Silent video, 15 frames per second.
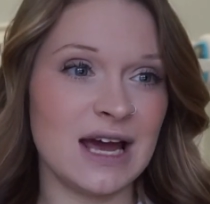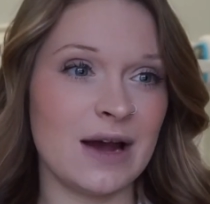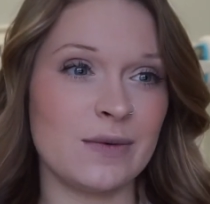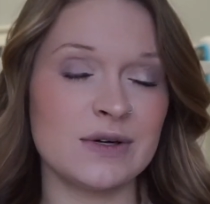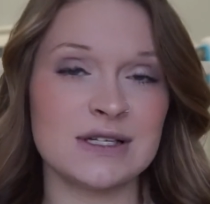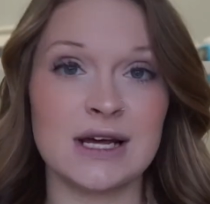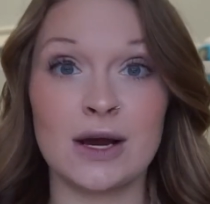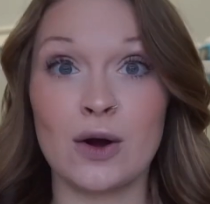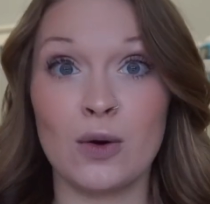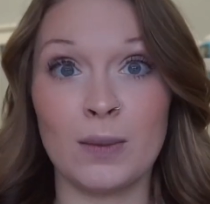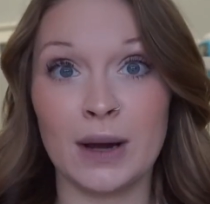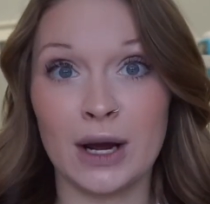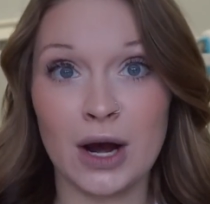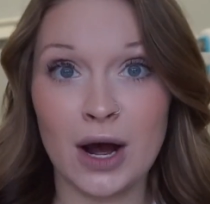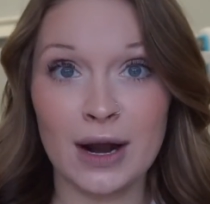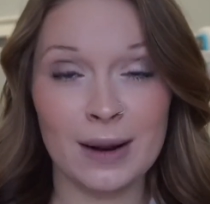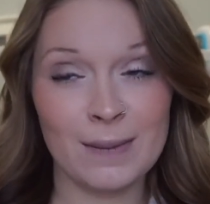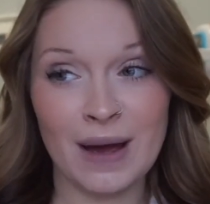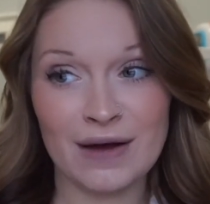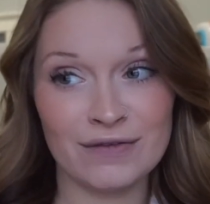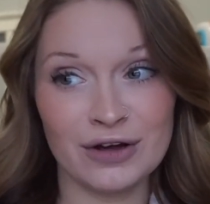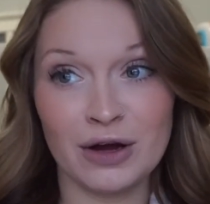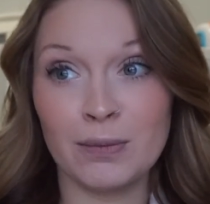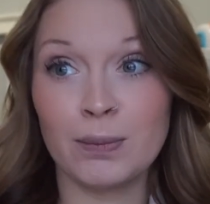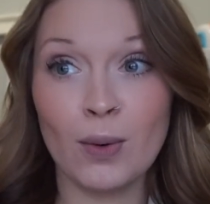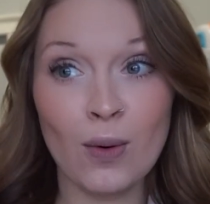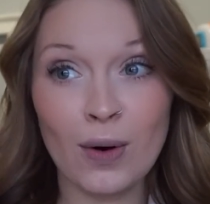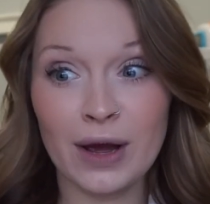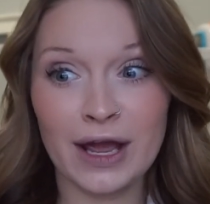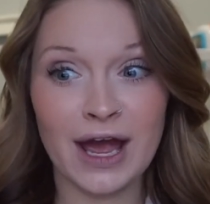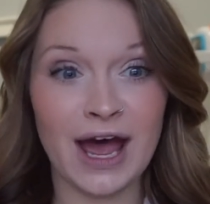I was like, oh my God, I'm having a boy.